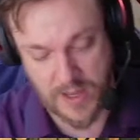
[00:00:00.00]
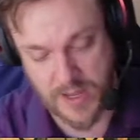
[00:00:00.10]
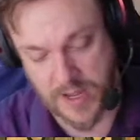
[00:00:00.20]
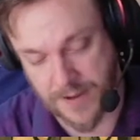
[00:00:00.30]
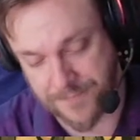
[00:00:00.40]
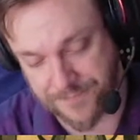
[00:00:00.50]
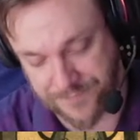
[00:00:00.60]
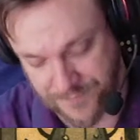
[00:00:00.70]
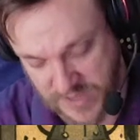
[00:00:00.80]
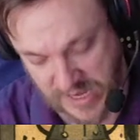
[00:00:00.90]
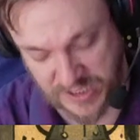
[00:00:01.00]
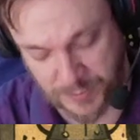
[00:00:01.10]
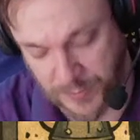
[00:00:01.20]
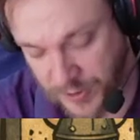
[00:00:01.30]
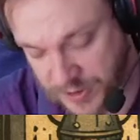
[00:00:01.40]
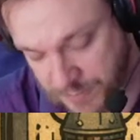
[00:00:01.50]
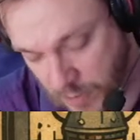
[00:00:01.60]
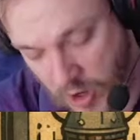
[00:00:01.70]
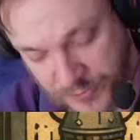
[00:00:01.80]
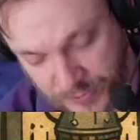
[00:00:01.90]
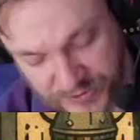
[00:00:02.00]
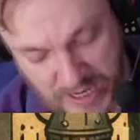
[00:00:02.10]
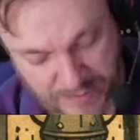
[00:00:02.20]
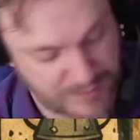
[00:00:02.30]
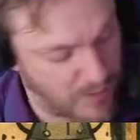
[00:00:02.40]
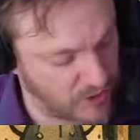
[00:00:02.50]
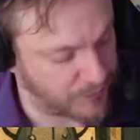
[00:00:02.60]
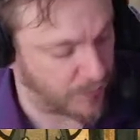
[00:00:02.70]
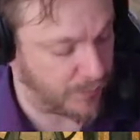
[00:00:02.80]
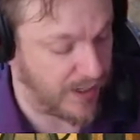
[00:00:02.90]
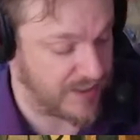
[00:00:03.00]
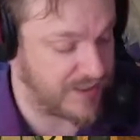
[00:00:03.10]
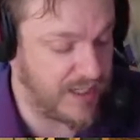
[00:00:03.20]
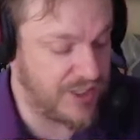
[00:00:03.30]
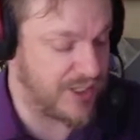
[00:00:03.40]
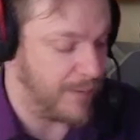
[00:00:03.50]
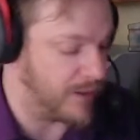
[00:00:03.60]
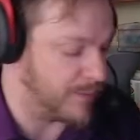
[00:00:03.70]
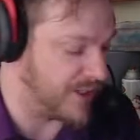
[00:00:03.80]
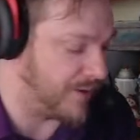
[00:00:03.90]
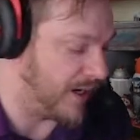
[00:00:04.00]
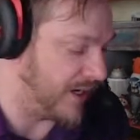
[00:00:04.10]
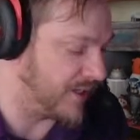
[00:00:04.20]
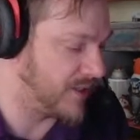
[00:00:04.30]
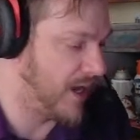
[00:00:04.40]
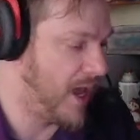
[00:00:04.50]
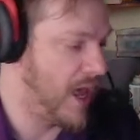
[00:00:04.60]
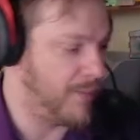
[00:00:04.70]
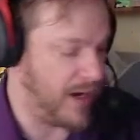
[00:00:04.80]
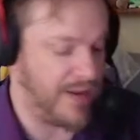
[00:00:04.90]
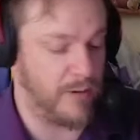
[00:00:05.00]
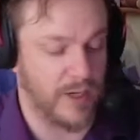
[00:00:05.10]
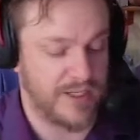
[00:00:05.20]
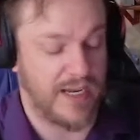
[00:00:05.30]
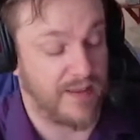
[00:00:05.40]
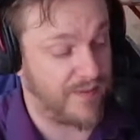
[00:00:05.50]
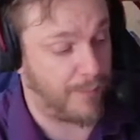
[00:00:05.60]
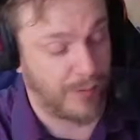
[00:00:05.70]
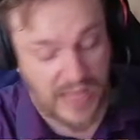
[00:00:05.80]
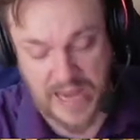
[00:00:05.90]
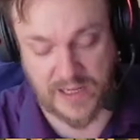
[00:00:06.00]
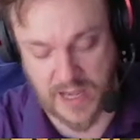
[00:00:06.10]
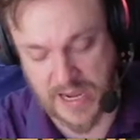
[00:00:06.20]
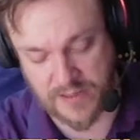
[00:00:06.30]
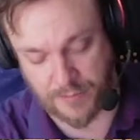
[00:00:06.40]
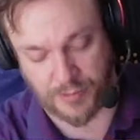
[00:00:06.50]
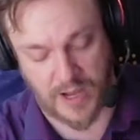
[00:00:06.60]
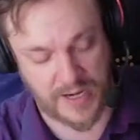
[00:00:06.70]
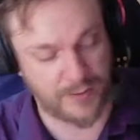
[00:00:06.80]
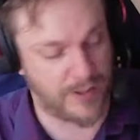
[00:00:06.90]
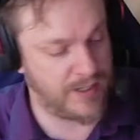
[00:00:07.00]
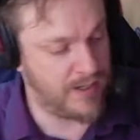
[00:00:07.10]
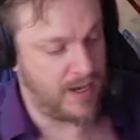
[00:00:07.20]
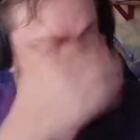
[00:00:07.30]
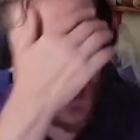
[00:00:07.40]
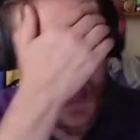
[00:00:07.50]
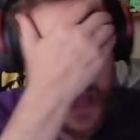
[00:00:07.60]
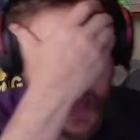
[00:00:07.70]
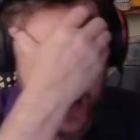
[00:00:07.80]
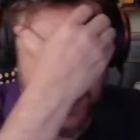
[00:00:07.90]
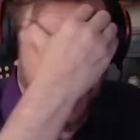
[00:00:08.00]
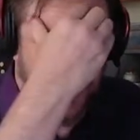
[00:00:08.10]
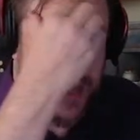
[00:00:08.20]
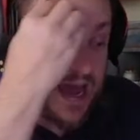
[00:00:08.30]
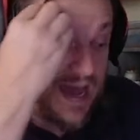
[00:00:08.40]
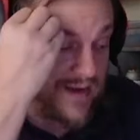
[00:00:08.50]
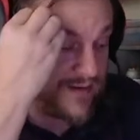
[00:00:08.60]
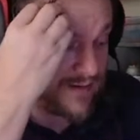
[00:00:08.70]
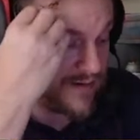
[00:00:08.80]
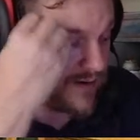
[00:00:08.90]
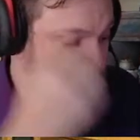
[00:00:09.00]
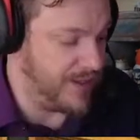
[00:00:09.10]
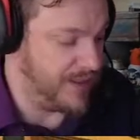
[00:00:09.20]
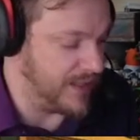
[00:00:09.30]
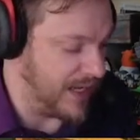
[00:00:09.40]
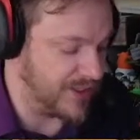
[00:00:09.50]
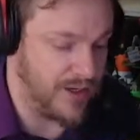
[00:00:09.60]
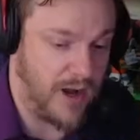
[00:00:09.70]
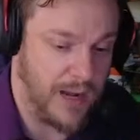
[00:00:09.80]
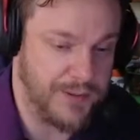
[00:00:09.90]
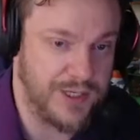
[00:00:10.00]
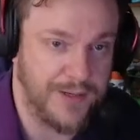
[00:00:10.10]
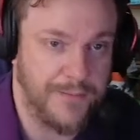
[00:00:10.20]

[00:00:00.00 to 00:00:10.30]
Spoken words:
Um, and it's been printed multiple times in multiple brands, and each time it comes out nice. But I think we're going to take the blank eye, the blind one, and do that. I think that's an option.